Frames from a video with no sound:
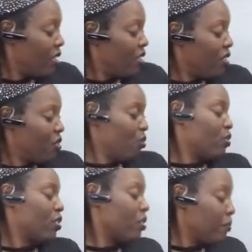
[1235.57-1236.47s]
the juice
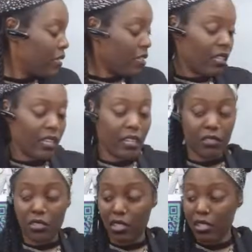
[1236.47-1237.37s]
could have been in there,
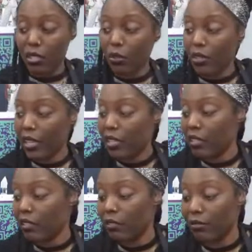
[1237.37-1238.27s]
just so they
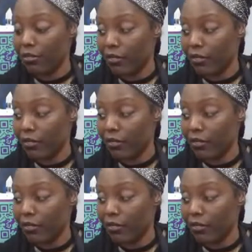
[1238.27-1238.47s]
could have